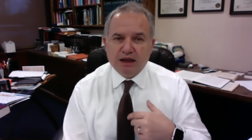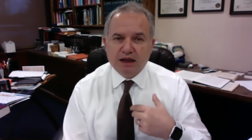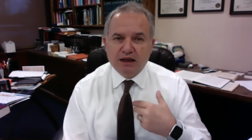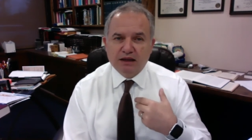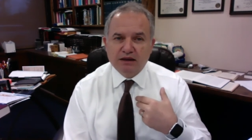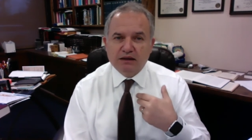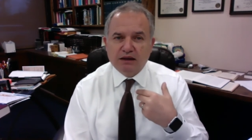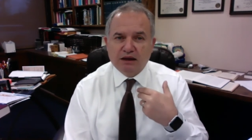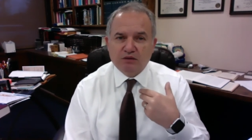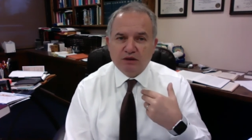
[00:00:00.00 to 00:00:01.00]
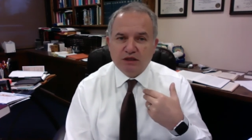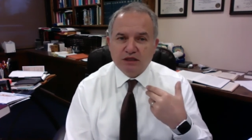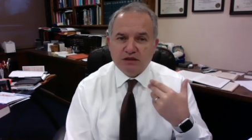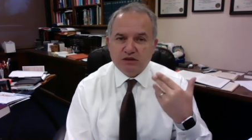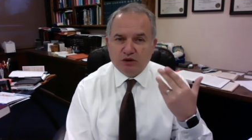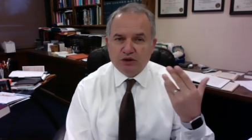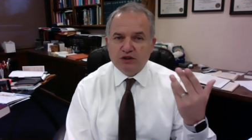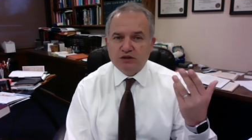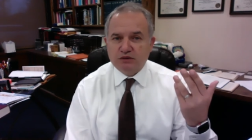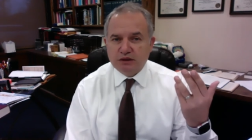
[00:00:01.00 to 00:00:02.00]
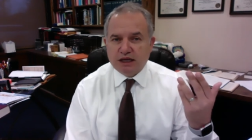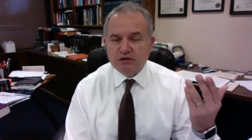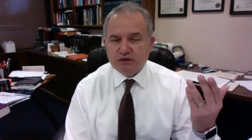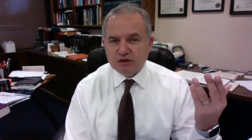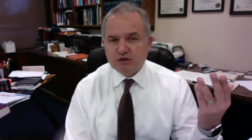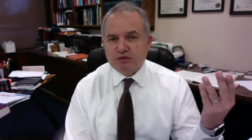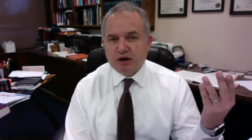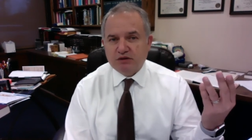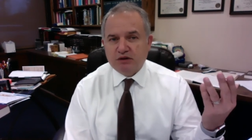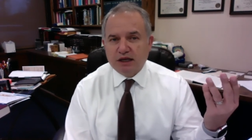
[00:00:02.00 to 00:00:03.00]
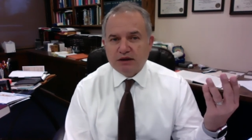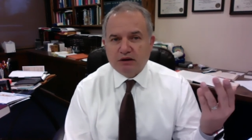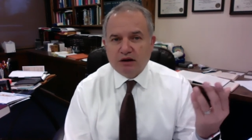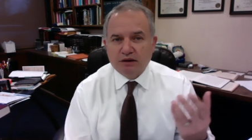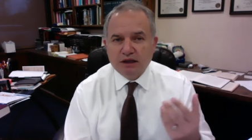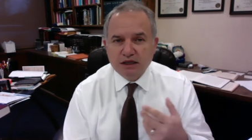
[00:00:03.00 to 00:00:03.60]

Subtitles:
and when he is going to encounter his brother later on.